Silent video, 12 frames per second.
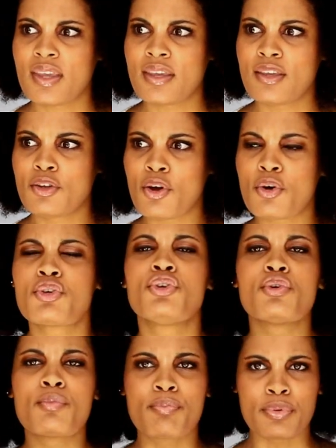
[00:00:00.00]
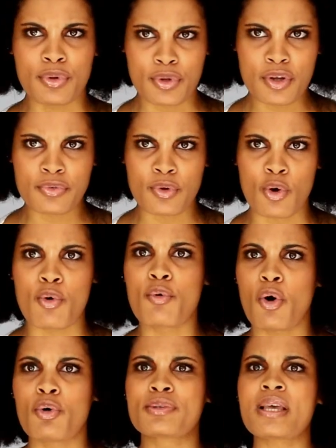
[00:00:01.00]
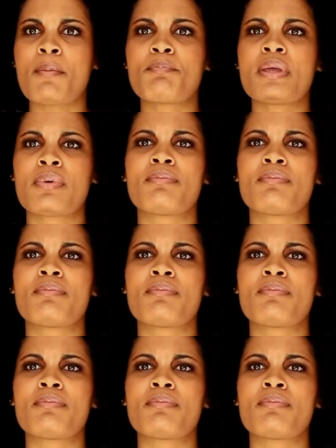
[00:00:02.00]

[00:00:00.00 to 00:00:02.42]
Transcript: you know, you're beautiful, or some people